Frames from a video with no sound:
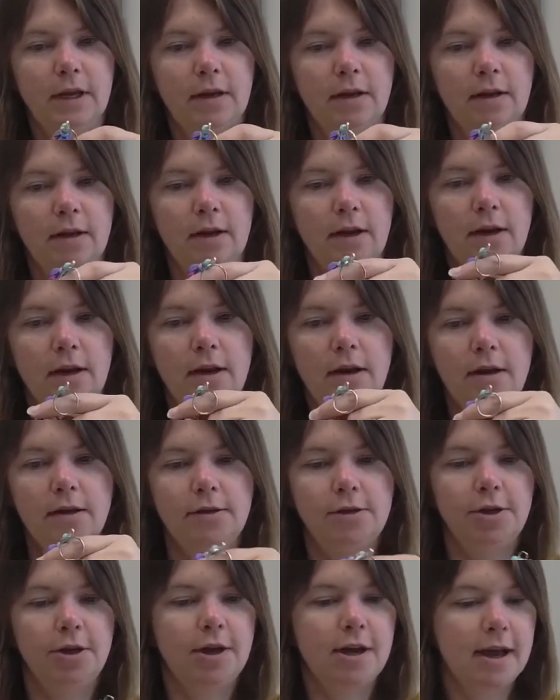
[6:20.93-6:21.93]
Okay,
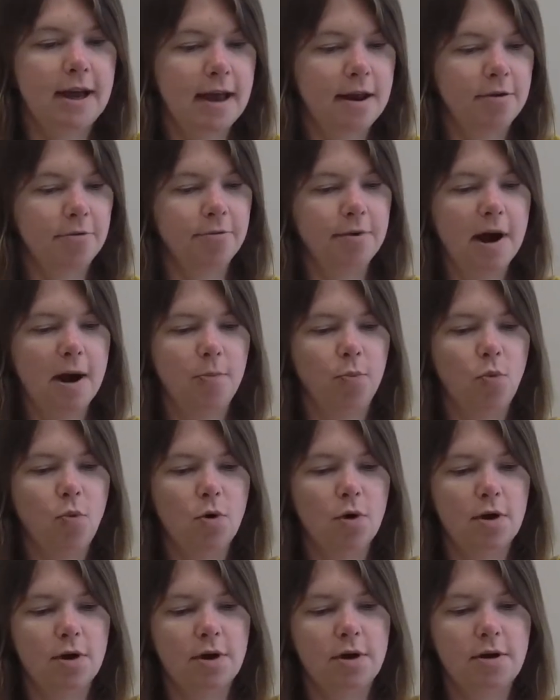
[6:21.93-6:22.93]
so you can kind of wrap
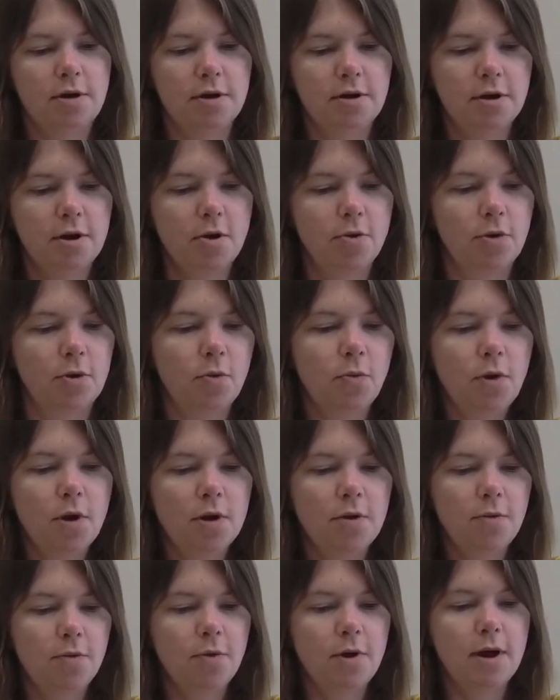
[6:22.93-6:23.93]
one going
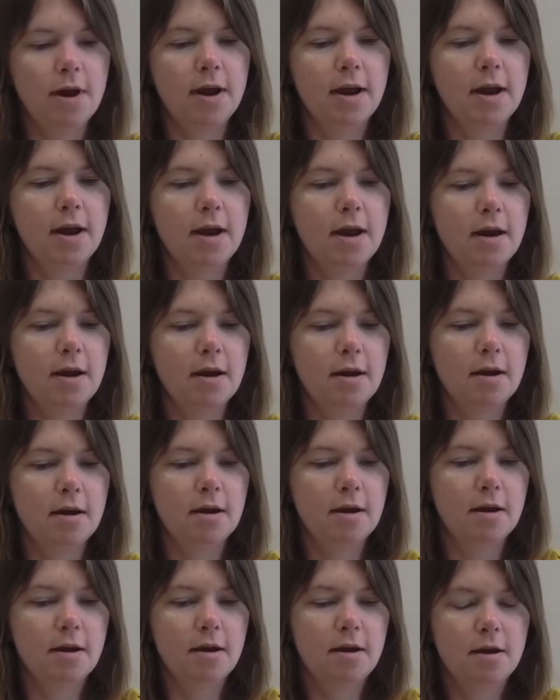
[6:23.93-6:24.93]
one way
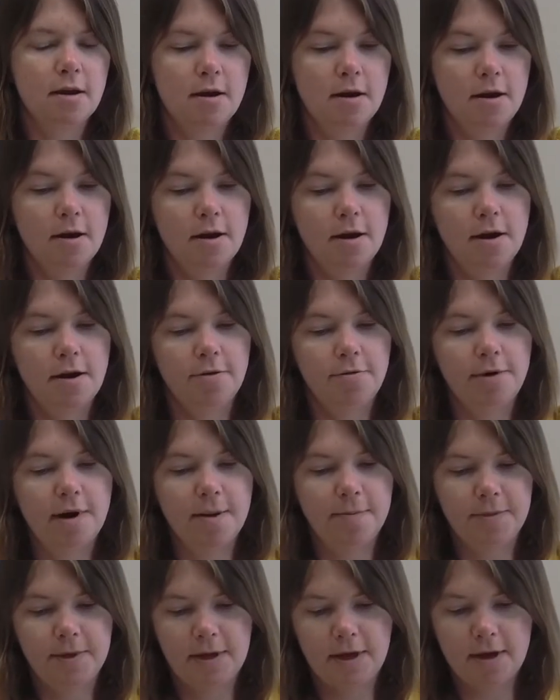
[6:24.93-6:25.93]
and
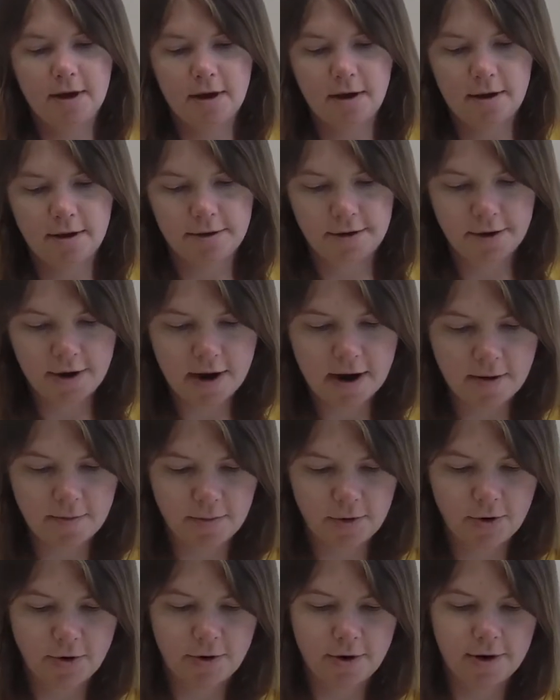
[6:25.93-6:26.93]
wrap the other
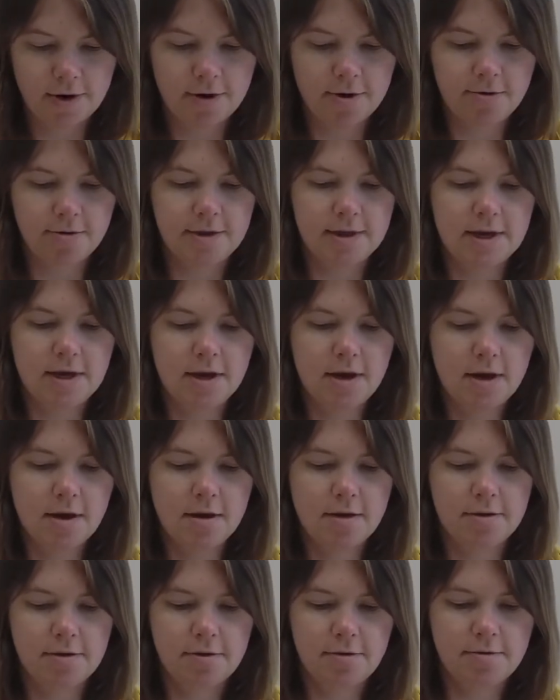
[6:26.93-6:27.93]
hemp cord going the
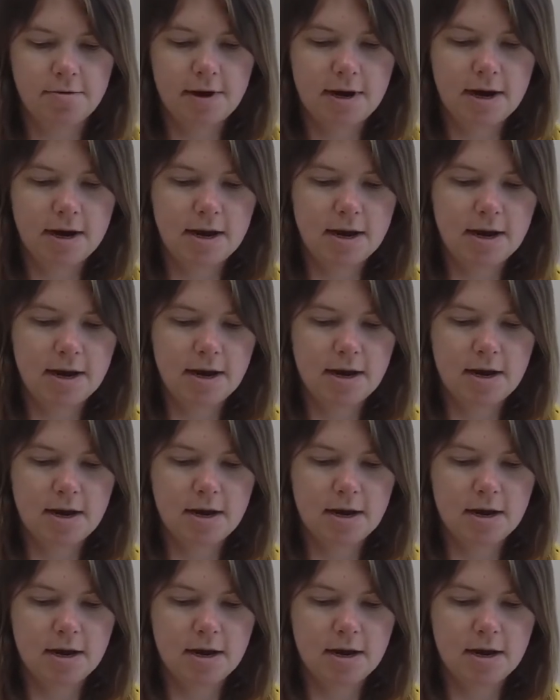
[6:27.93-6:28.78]
other way.